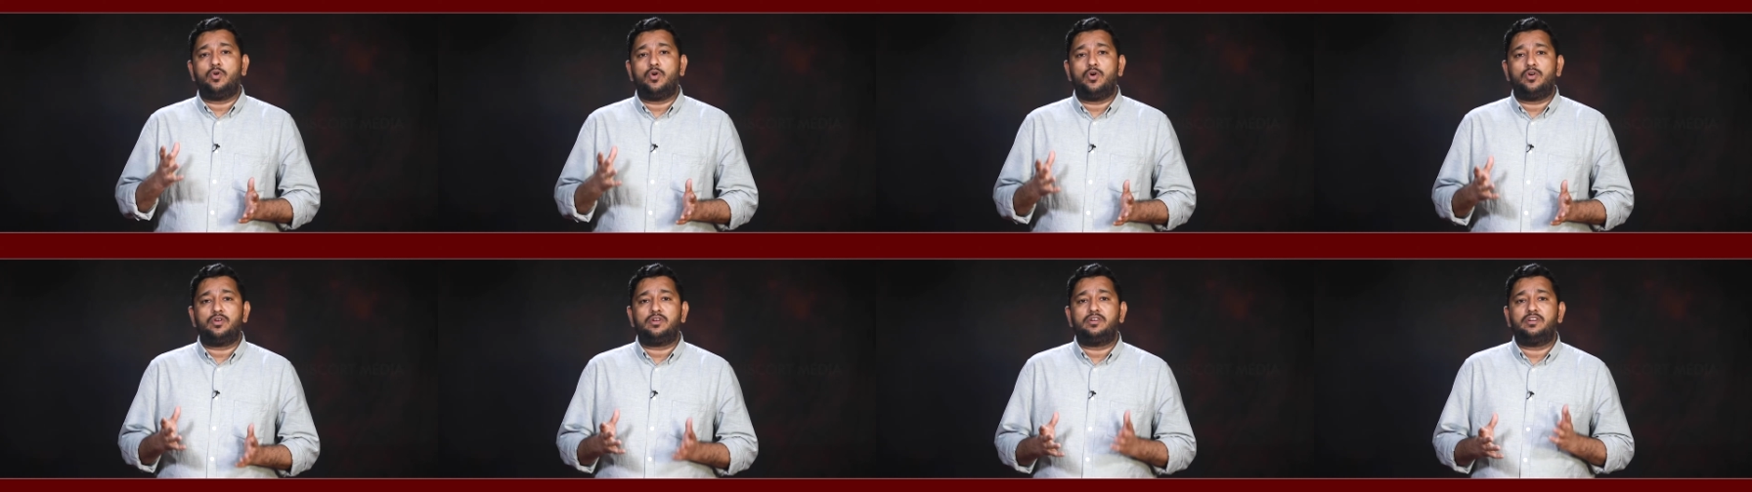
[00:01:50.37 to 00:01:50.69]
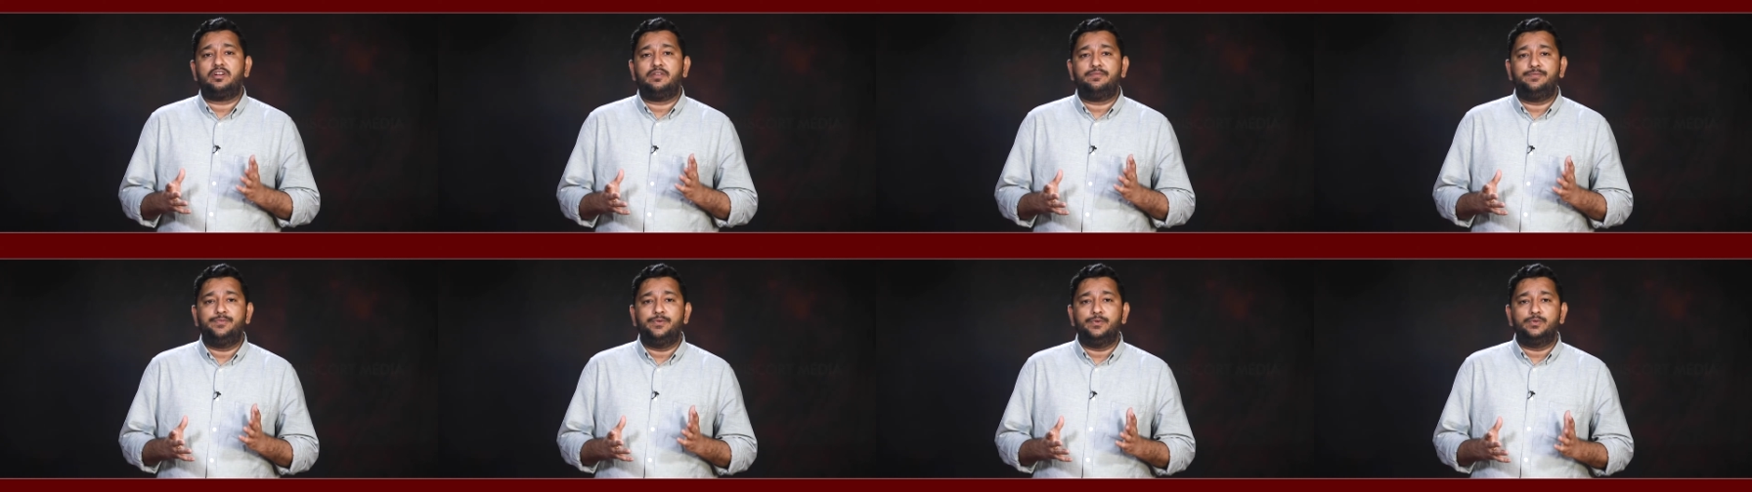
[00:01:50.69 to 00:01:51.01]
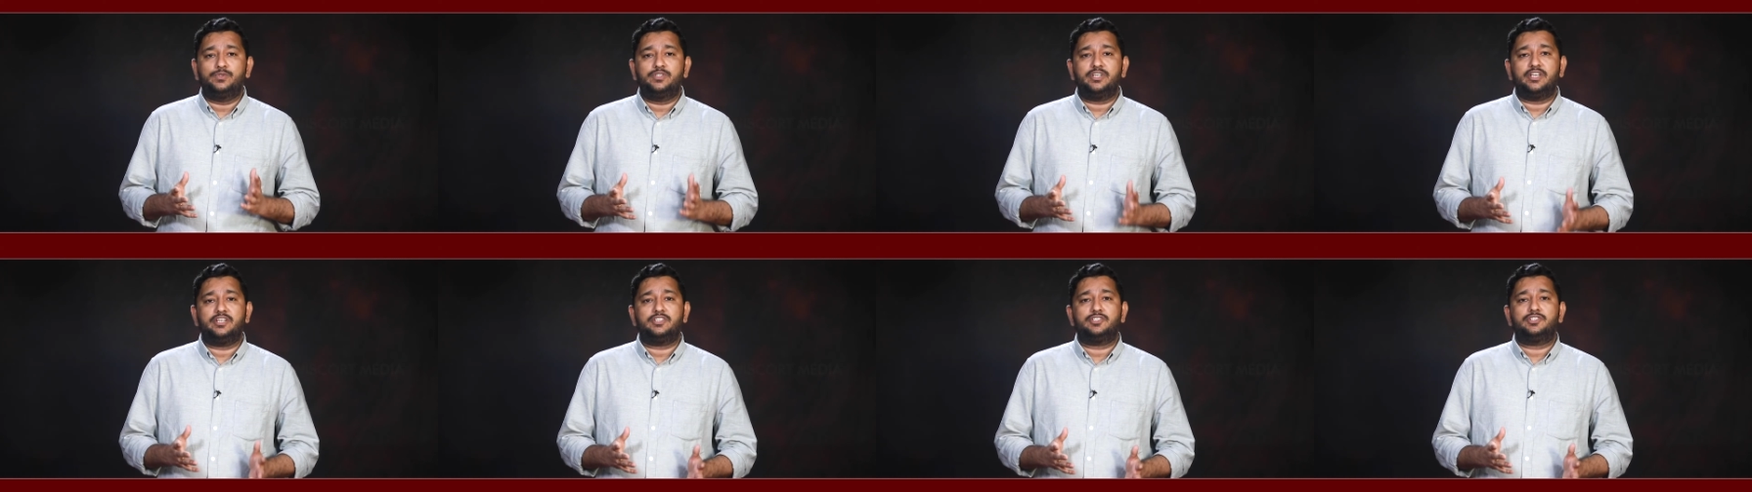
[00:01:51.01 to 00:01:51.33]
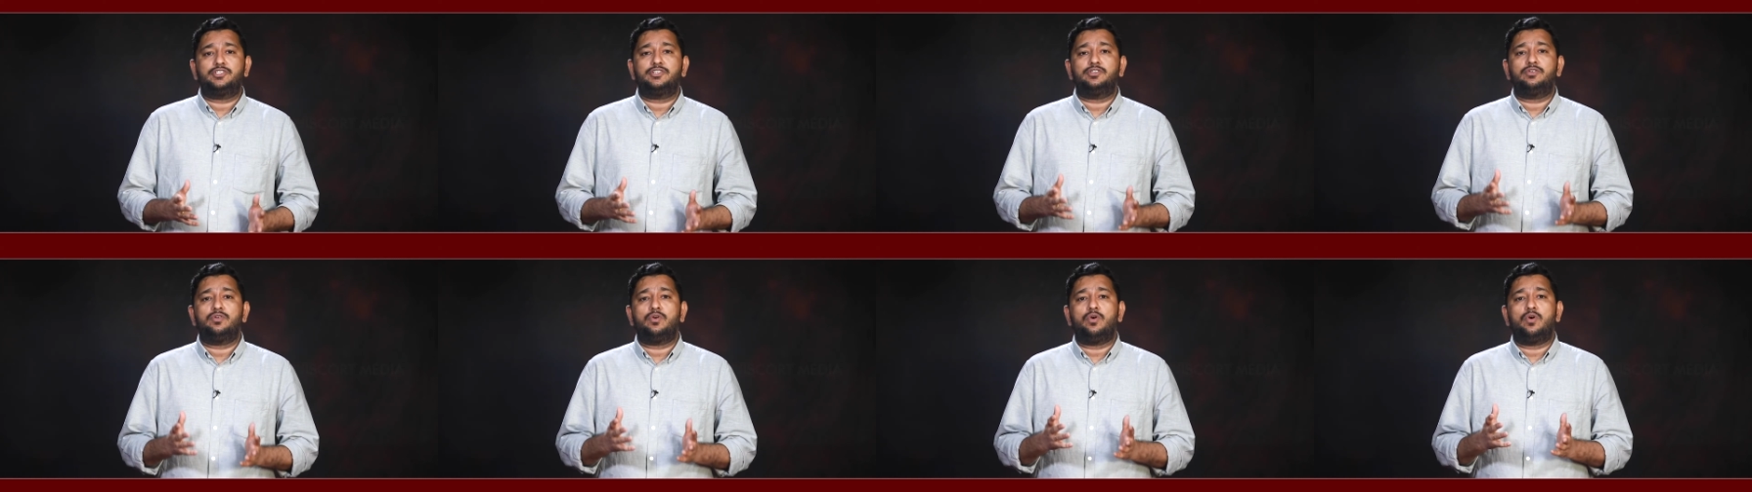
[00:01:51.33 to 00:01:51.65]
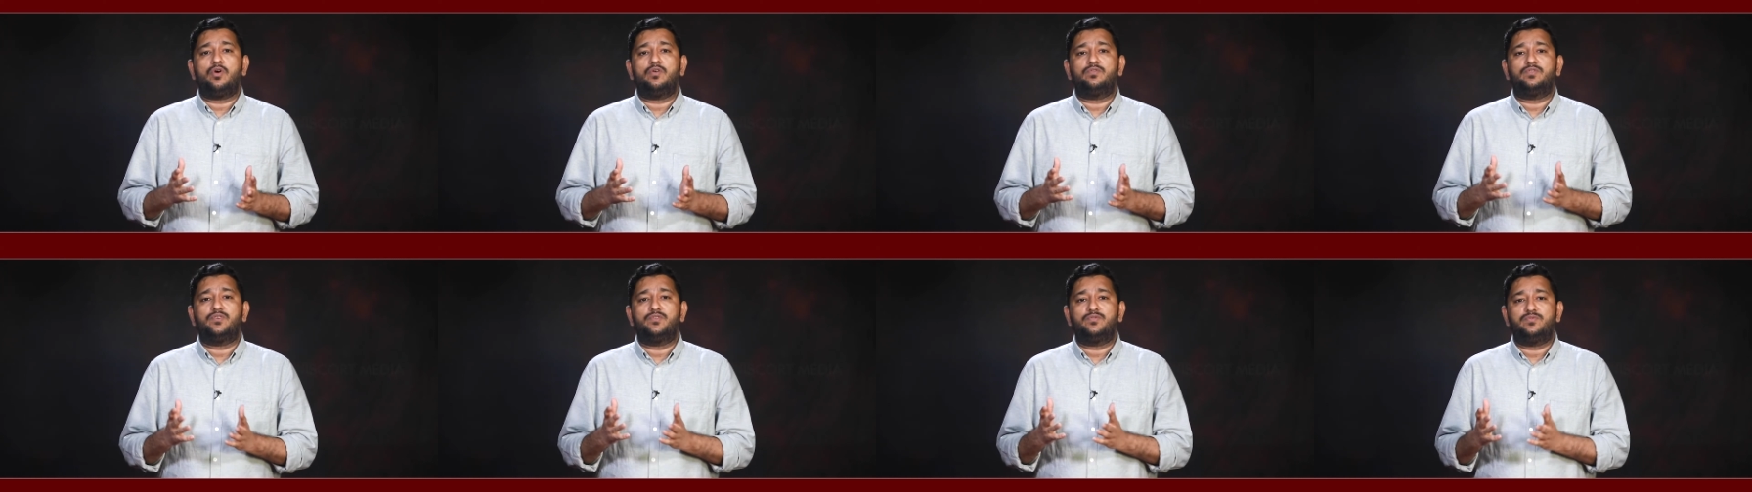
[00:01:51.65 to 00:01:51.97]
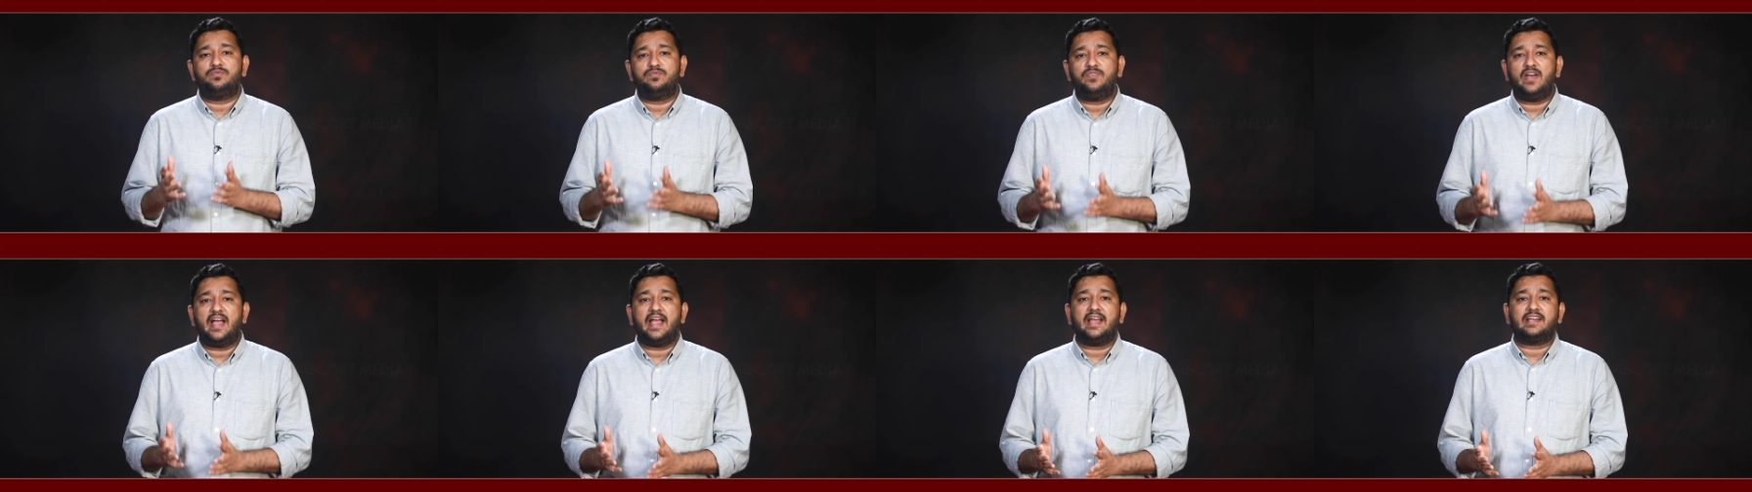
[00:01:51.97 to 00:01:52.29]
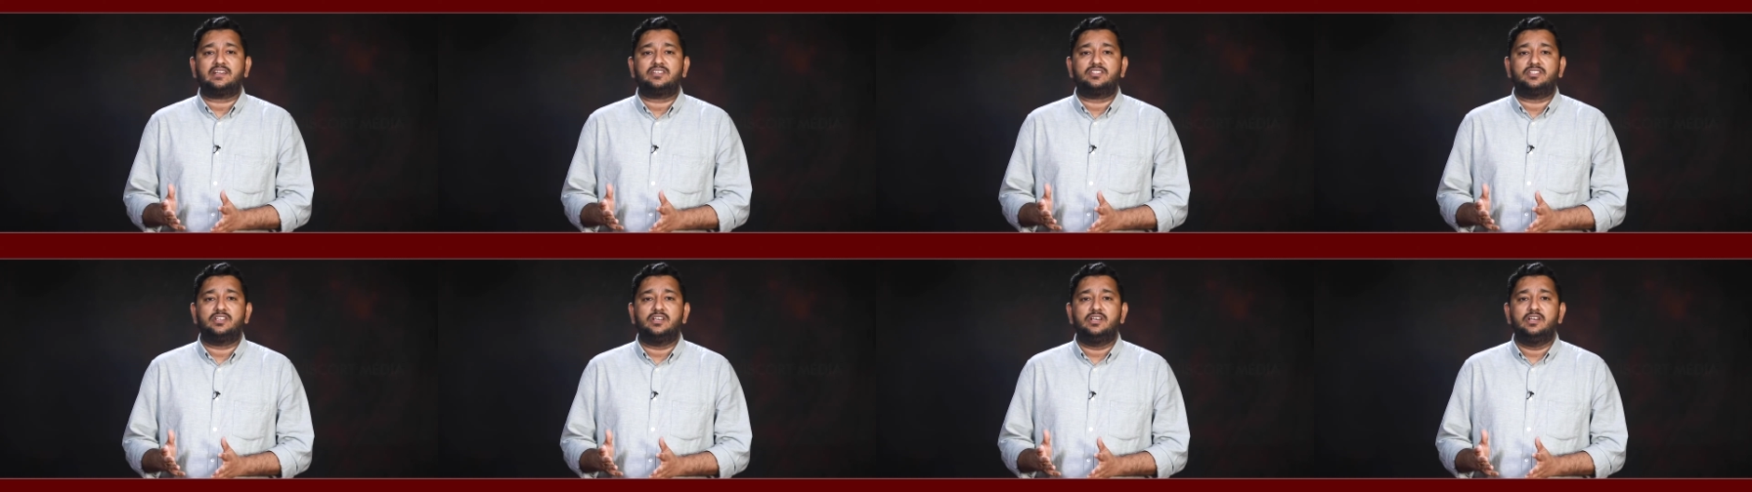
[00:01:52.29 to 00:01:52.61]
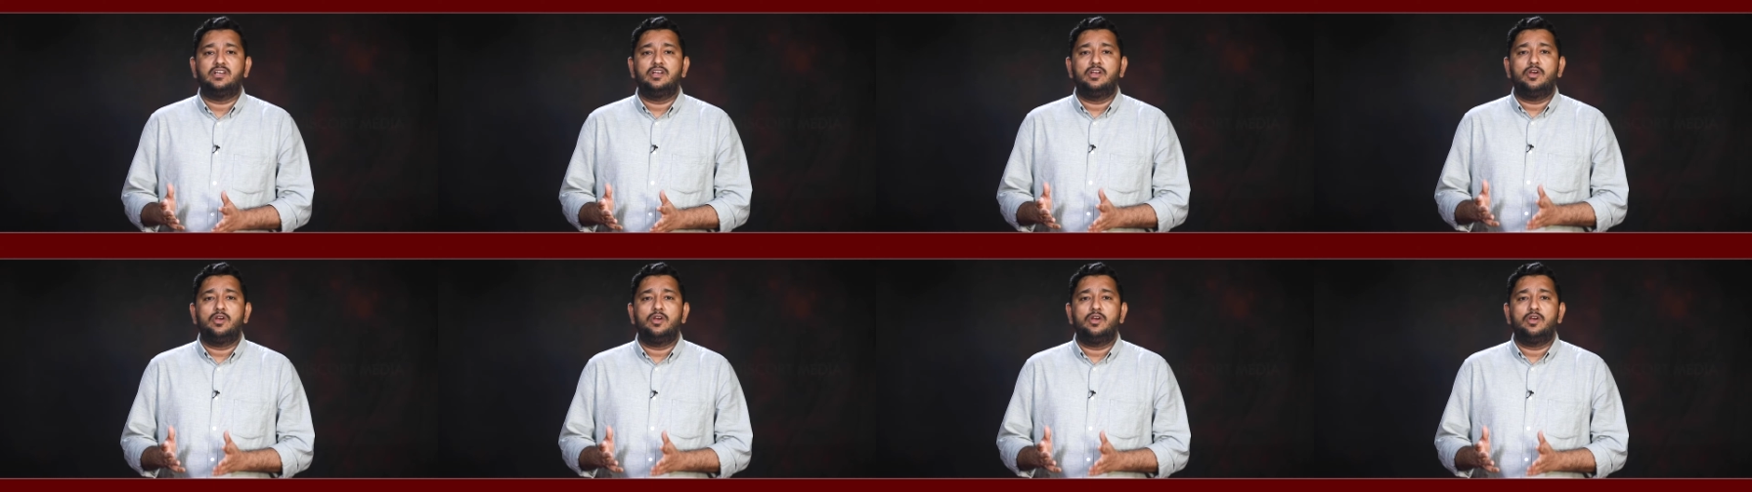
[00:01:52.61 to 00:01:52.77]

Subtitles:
or refutation of a fact,